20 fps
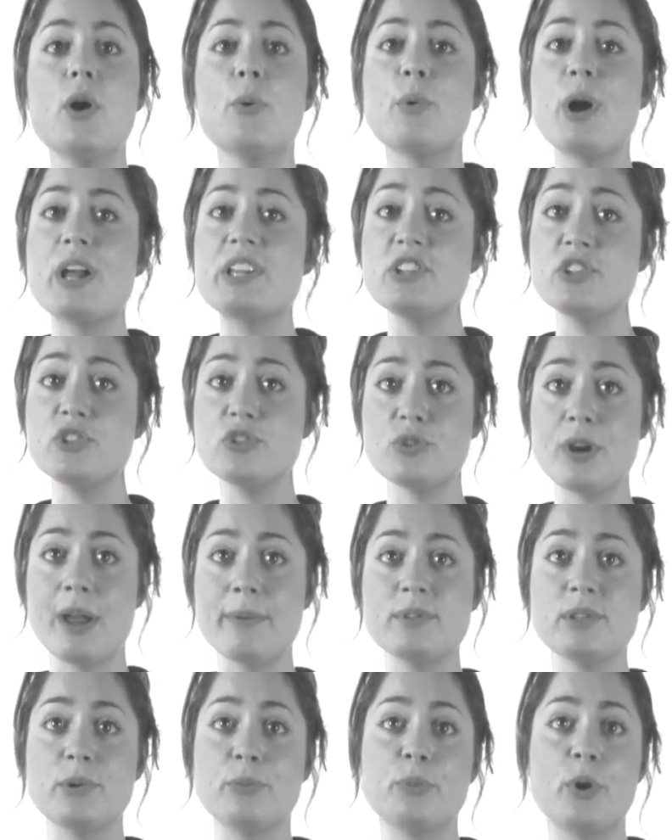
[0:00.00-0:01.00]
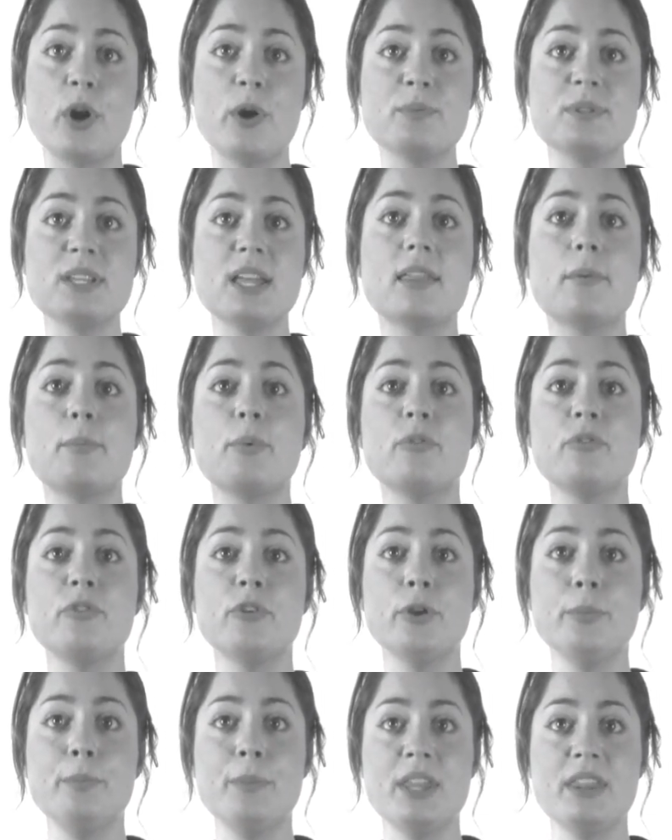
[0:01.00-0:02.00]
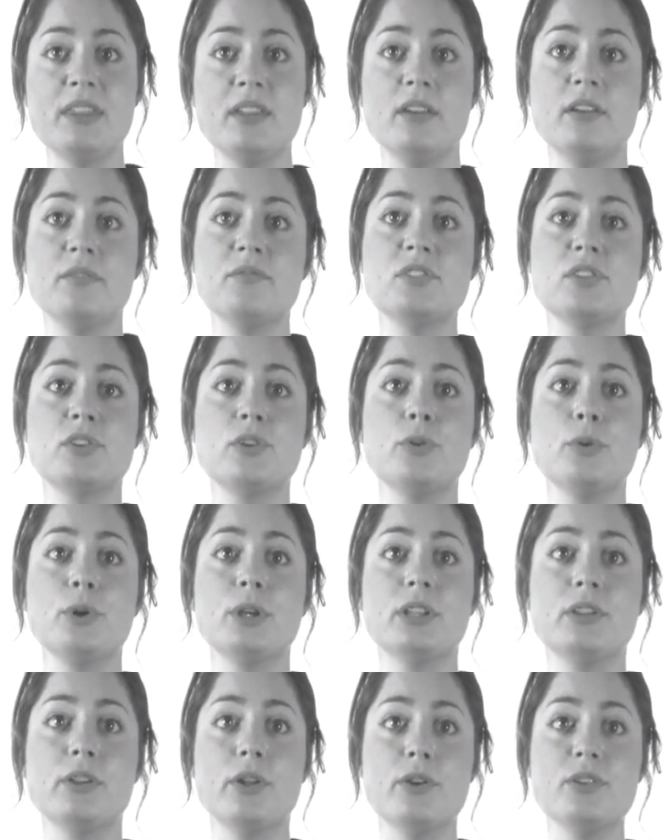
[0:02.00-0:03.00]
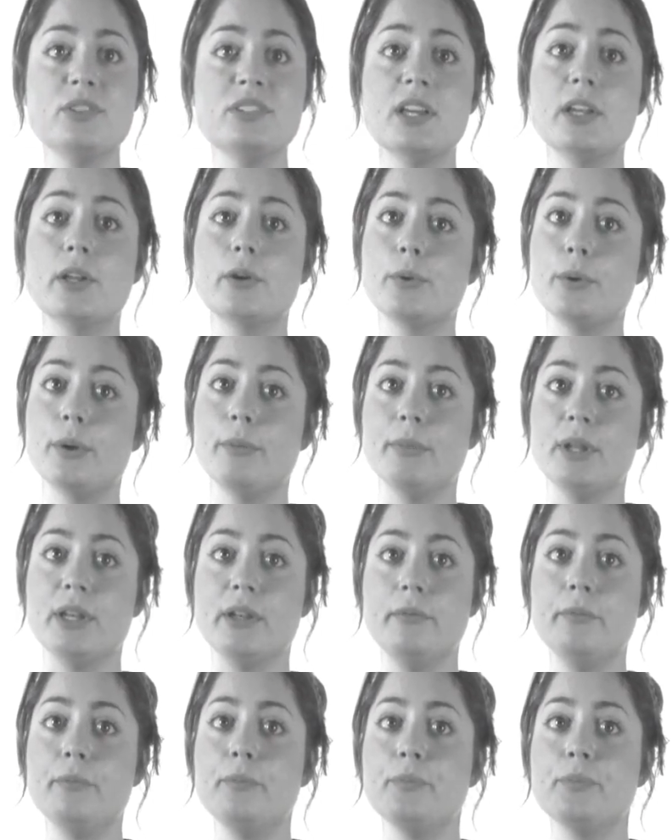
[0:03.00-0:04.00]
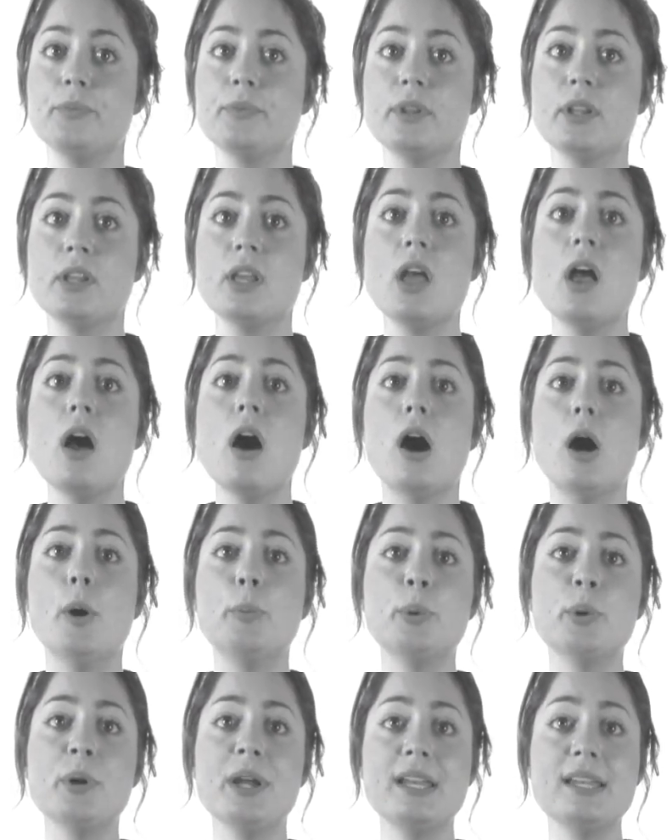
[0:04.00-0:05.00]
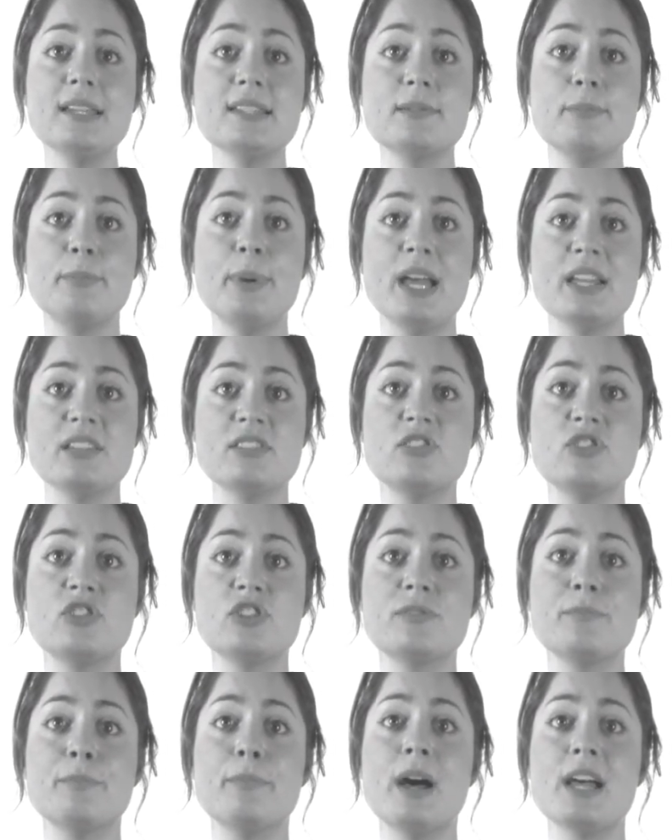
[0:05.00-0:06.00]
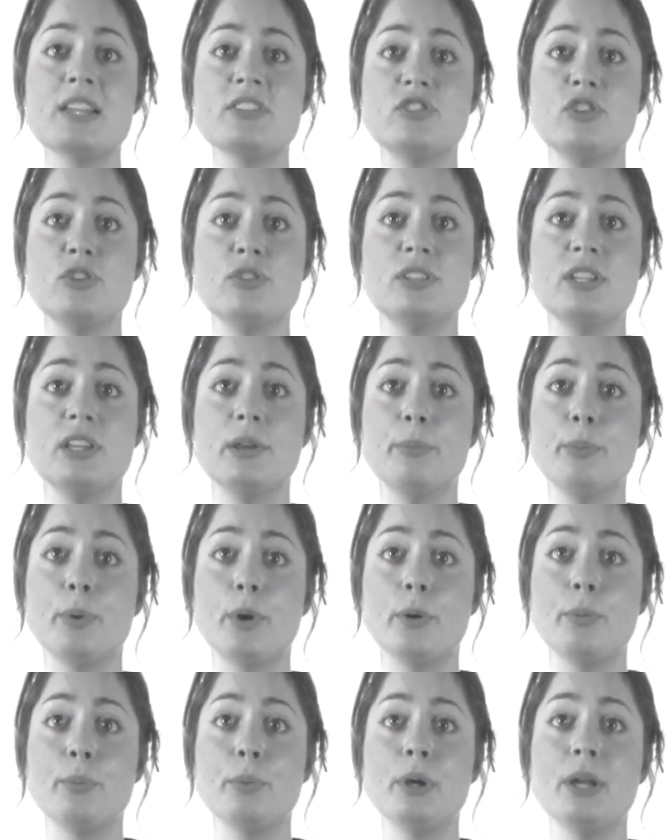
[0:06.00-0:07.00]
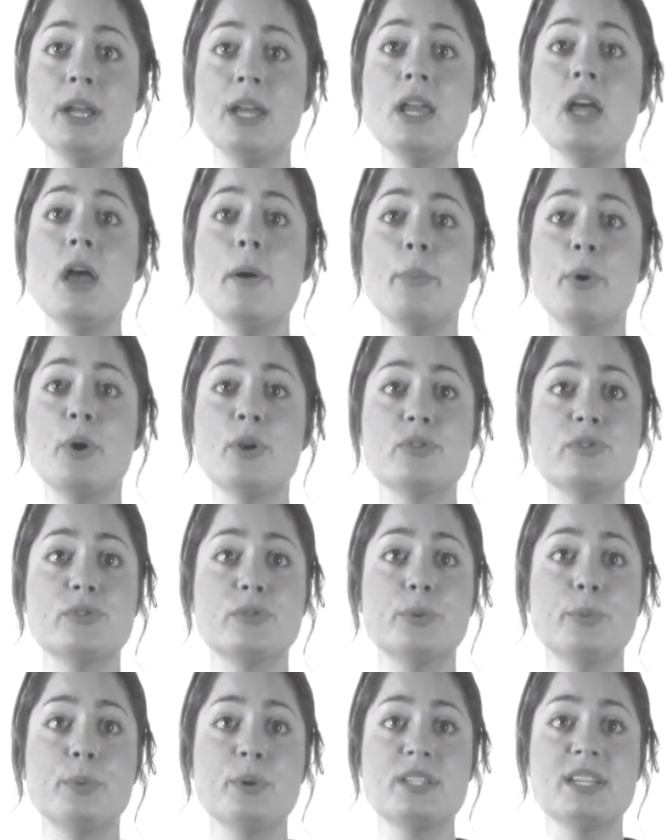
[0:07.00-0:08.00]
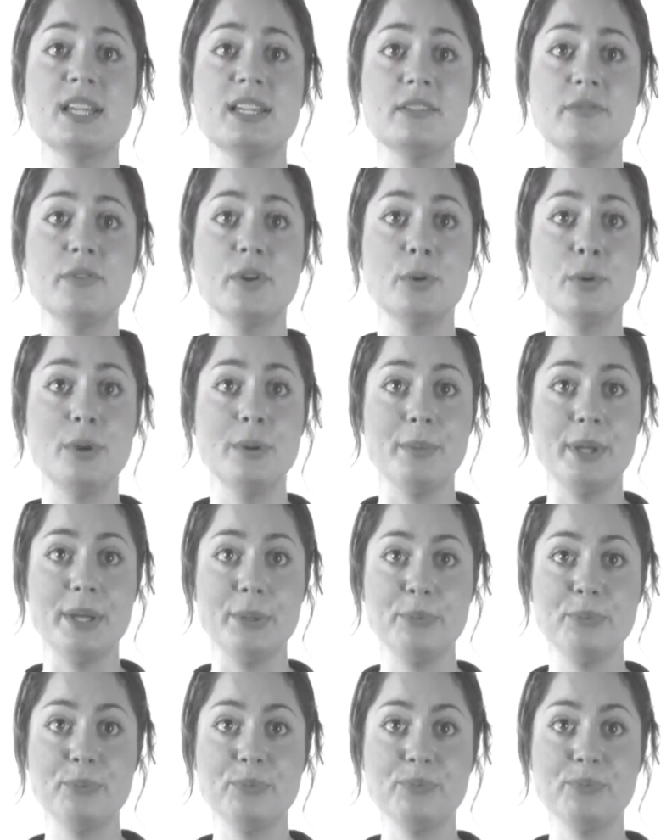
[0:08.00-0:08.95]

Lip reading: Ratchet straps and ropes are the preferred method of securing loads and equipment. Operators and passengers must use the appropriate personal protective equipment.